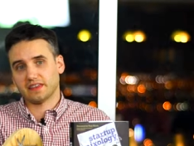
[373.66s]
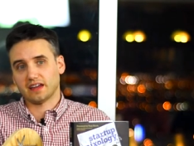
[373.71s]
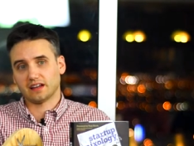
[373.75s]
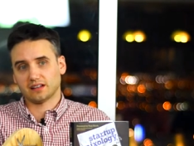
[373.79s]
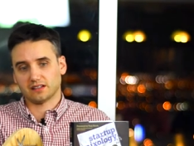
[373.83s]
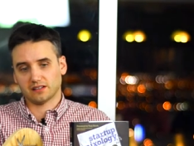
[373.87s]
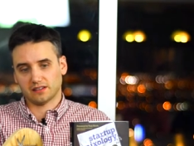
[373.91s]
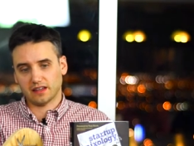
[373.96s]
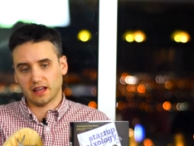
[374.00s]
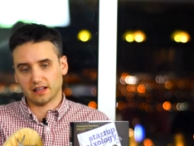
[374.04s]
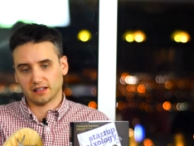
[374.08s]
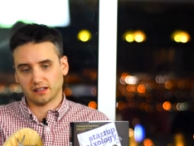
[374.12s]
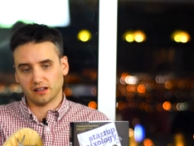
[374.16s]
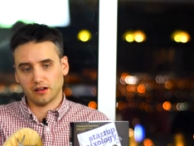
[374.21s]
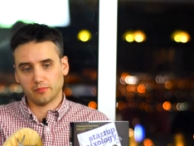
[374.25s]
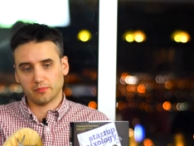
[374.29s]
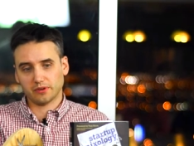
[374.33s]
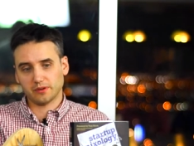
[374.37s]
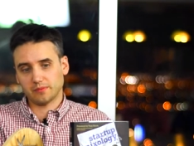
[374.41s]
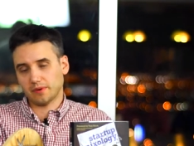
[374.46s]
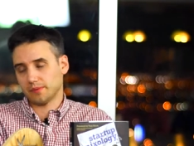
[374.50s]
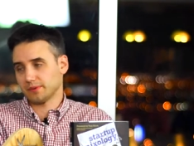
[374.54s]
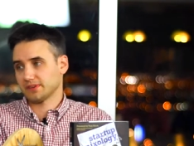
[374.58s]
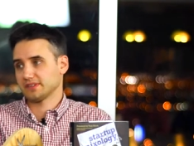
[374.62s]
that that
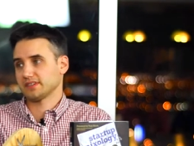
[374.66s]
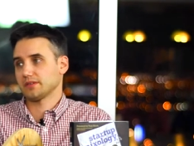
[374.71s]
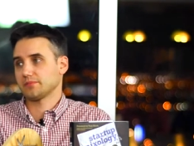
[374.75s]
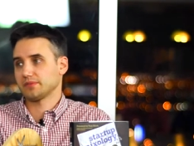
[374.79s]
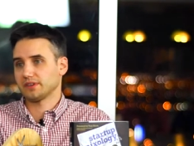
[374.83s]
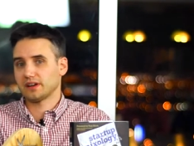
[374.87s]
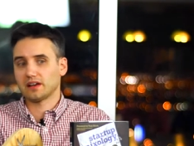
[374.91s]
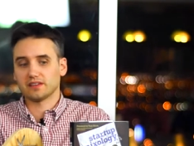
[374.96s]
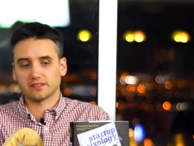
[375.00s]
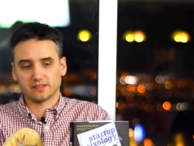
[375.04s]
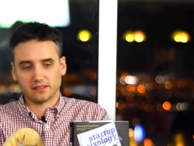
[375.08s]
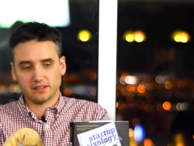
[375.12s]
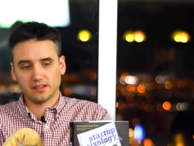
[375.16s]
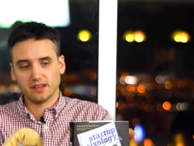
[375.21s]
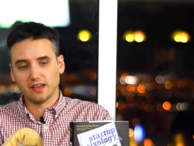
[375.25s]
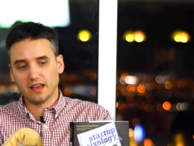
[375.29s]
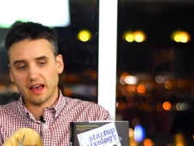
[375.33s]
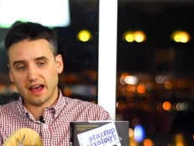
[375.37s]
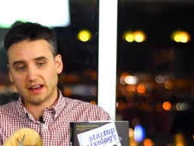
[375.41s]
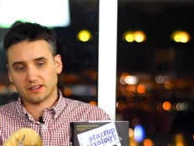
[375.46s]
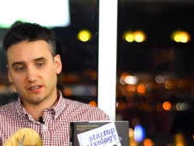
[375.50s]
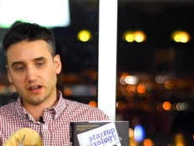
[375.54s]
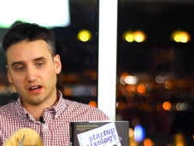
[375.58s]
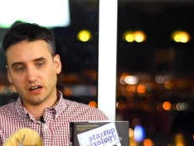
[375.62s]
company. Maybe it's something else. Mm -hmm.
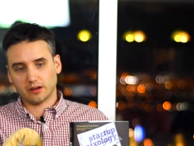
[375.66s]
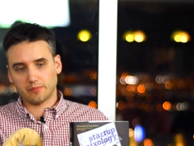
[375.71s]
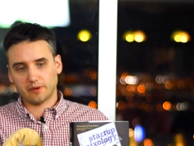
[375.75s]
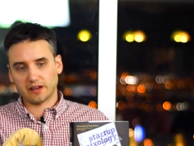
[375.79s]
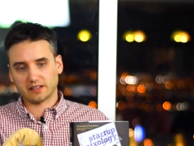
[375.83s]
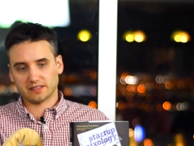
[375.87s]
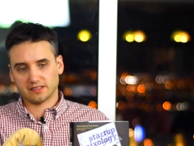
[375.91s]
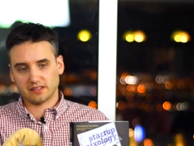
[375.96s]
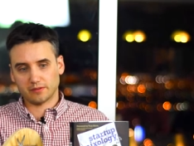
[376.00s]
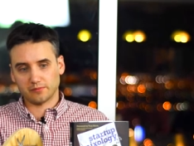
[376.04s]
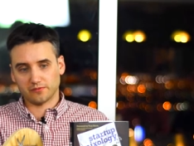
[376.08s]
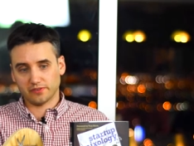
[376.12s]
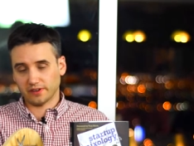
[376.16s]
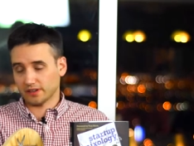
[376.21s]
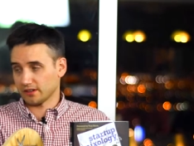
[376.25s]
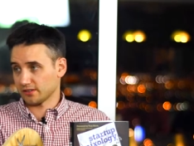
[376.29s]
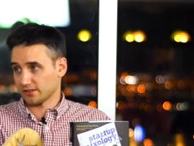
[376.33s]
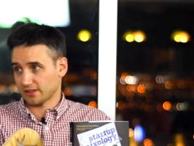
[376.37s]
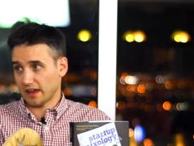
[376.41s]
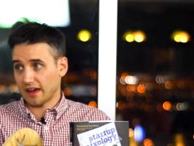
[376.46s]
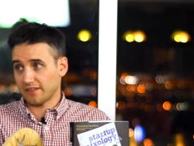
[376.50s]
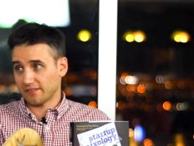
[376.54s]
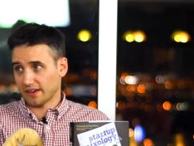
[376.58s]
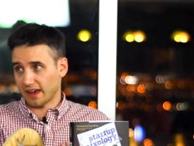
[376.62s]
I mm-hmm. talk about some
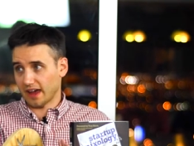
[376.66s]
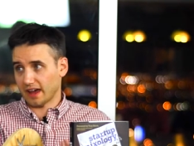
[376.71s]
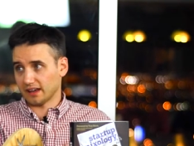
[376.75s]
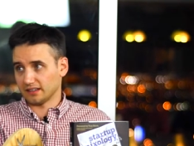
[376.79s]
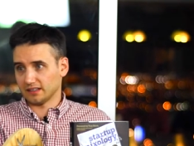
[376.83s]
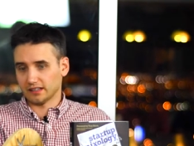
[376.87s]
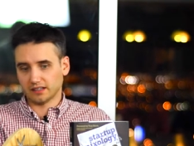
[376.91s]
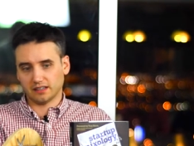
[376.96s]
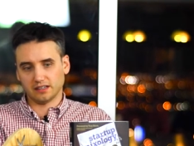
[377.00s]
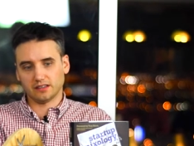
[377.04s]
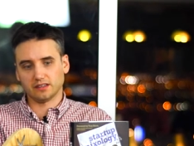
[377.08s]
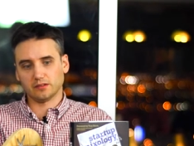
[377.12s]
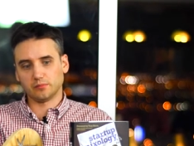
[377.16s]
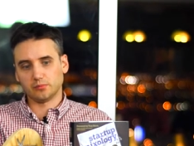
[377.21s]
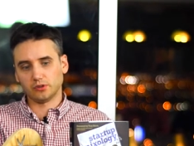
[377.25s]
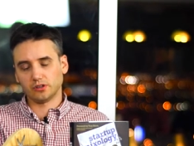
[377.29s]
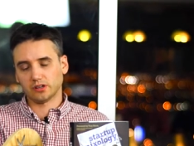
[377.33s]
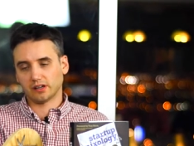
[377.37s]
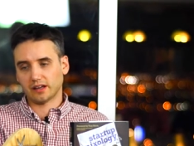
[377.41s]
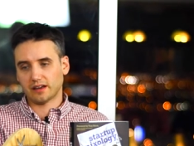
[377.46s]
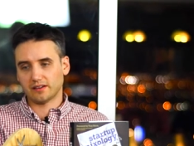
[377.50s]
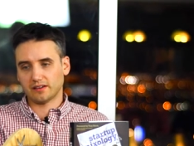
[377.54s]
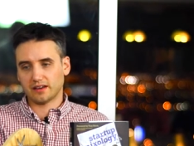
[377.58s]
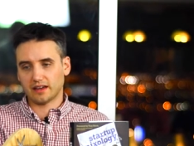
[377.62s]
failures I've had. Like in the
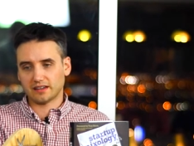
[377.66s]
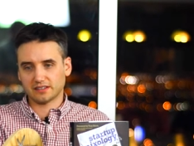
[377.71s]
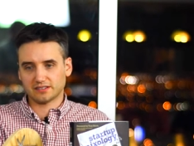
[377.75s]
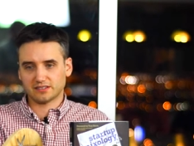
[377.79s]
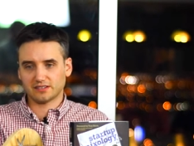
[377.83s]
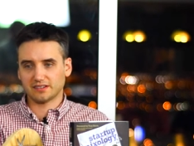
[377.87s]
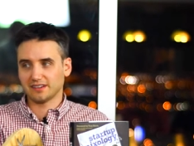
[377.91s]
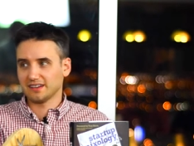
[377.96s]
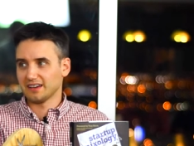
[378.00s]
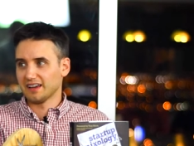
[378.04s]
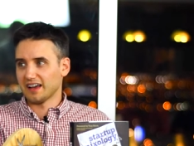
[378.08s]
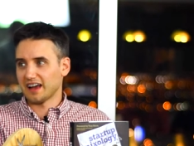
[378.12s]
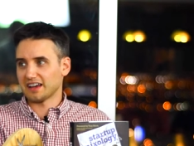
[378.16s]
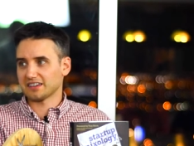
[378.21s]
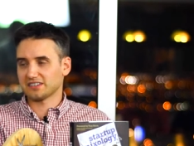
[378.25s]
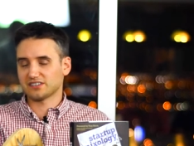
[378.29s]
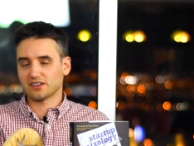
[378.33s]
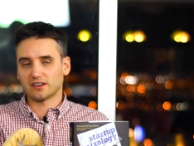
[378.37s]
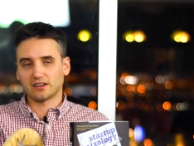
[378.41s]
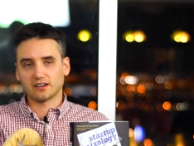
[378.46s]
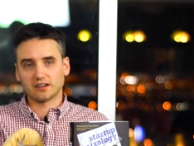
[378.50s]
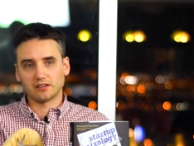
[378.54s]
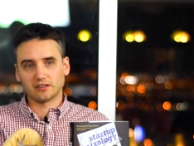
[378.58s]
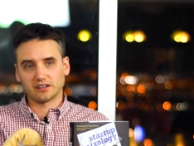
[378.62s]
book, I oh, I, st great. I,
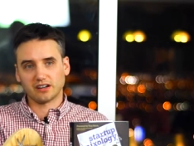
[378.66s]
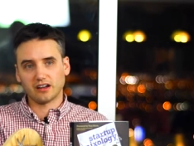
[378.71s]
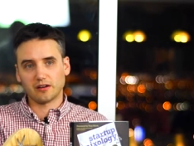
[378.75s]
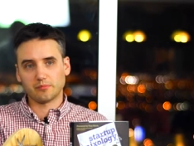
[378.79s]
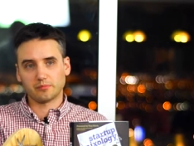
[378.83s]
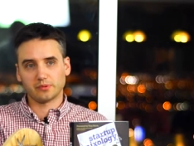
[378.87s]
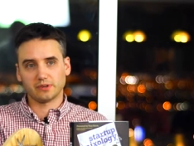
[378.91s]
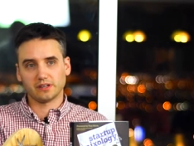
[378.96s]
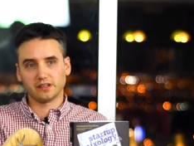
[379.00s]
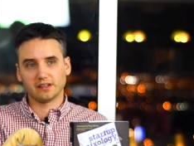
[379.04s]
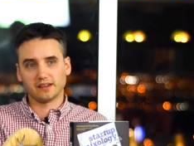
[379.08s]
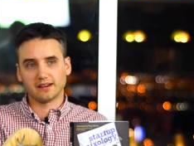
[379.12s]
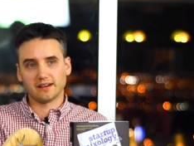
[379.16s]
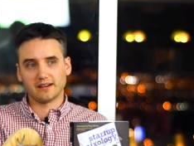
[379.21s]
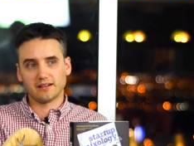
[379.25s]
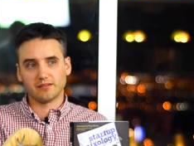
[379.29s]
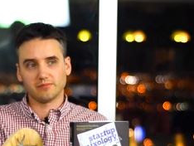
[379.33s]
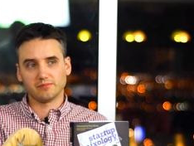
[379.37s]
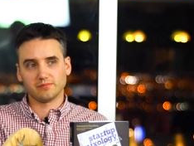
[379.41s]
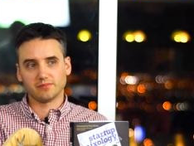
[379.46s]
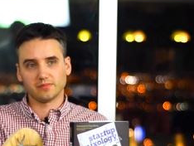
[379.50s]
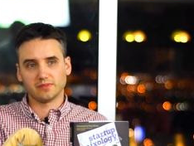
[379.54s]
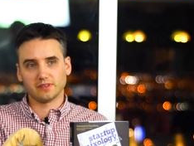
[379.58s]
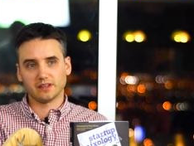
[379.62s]
started a company
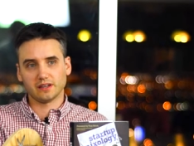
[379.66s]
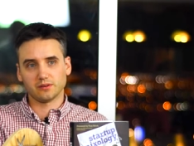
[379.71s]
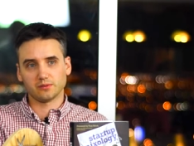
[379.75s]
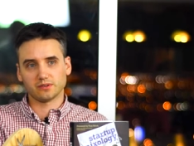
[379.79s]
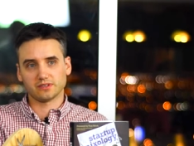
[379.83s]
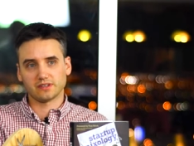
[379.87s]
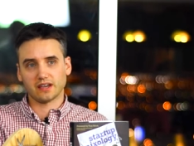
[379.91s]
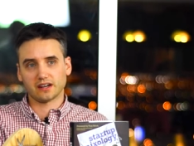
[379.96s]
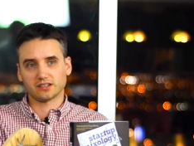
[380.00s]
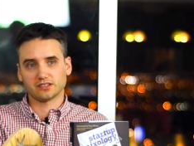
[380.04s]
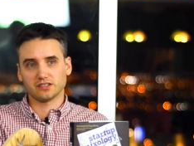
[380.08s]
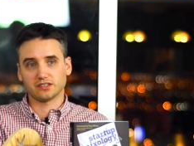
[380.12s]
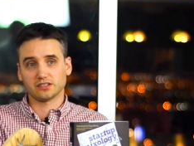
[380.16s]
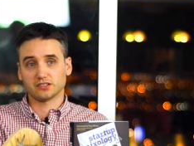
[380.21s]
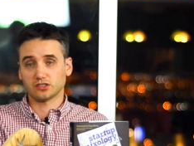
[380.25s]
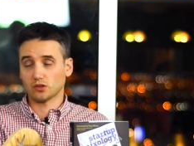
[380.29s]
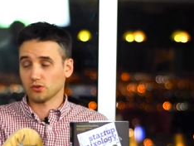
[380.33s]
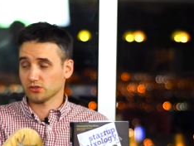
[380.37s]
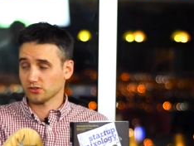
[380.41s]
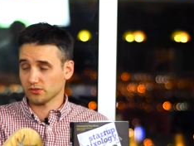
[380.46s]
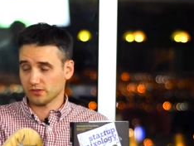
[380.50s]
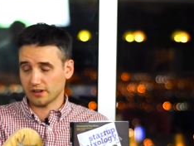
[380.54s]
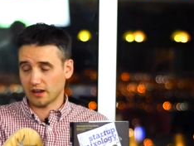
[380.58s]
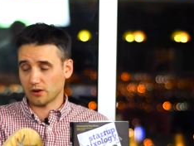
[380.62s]
um, that was actually a
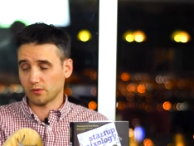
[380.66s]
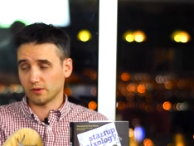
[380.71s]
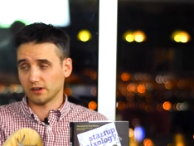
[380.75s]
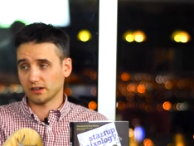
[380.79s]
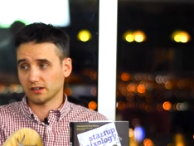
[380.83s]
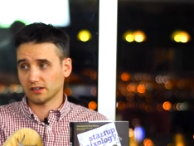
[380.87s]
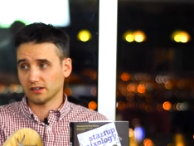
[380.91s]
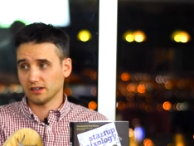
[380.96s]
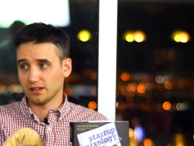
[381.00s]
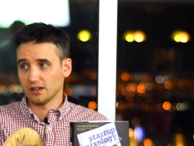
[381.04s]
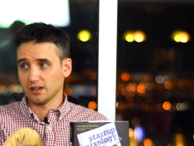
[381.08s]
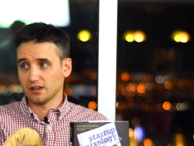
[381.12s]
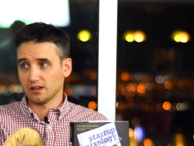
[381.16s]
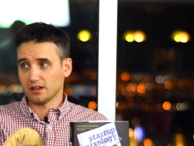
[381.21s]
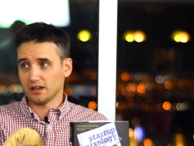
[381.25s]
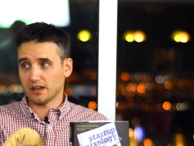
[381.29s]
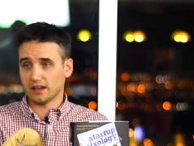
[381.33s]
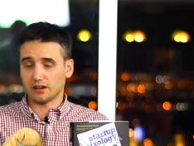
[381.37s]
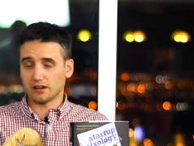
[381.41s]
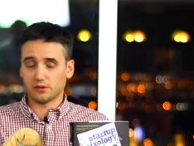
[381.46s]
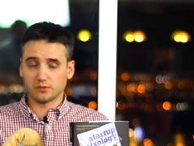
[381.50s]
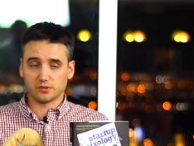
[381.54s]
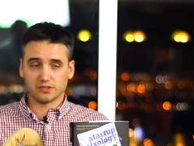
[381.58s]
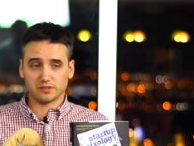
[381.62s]
social network
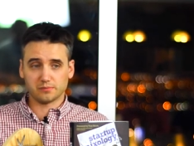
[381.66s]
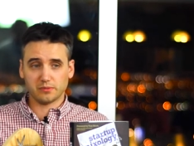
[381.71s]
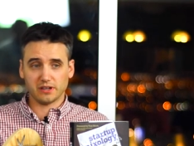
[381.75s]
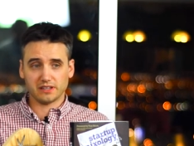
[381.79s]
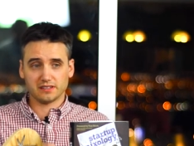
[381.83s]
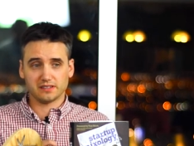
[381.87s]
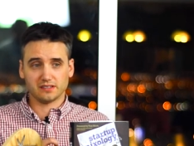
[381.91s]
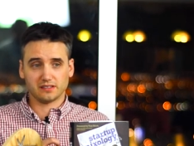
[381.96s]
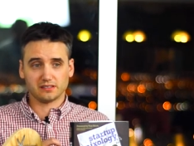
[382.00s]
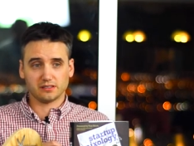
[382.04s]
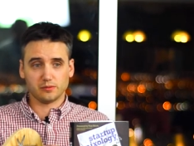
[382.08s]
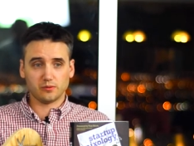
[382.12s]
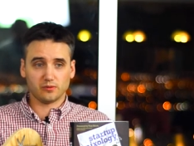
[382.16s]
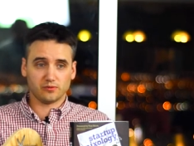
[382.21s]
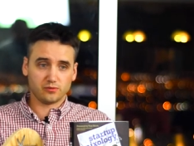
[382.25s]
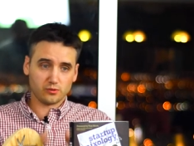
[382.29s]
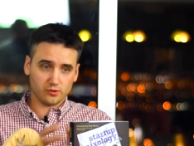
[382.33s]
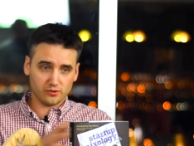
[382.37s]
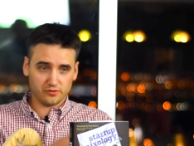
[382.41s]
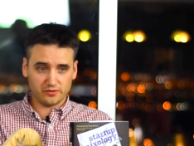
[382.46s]
and it was basically before